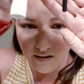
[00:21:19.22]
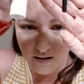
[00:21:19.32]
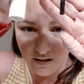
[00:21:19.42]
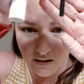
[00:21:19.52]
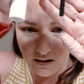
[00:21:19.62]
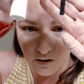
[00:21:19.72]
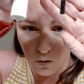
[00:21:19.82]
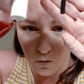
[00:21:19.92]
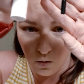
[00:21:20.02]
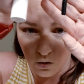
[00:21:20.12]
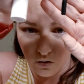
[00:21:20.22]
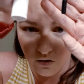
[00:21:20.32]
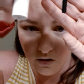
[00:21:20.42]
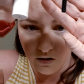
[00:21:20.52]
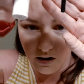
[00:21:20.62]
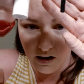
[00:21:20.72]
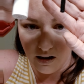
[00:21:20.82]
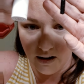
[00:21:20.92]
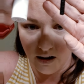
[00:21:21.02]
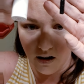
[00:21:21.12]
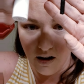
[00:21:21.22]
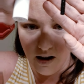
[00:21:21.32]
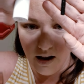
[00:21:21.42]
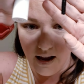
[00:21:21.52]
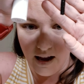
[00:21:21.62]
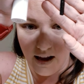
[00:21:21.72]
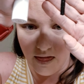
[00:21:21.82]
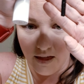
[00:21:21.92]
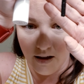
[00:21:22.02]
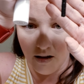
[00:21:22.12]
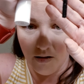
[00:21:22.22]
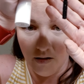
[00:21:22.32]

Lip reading: little holes in there, and the